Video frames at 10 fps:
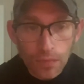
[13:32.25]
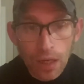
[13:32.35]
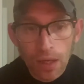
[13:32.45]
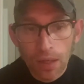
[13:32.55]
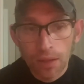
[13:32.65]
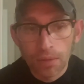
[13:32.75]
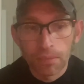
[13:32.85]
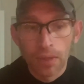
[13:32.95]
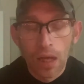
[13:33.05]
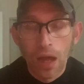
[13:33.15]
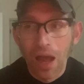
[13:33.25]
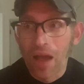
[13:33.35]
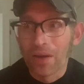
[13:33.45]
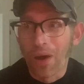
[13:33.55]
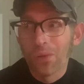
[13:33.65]
And
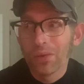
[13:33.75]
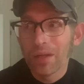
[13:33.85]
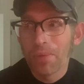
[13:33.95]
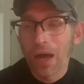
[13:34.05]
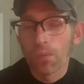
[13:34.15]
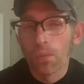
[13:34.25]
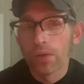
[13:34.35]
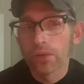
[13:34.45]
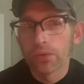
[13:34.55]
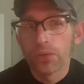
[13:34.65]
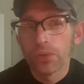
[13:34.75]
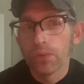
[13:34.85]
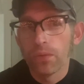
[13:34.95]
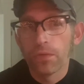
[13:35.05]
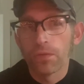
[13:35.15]
only about 1 or
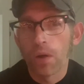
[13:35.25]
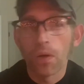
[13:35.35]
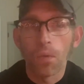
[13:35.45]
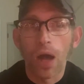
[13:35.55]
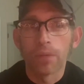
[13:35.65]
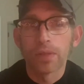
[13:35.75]
2 photo ops.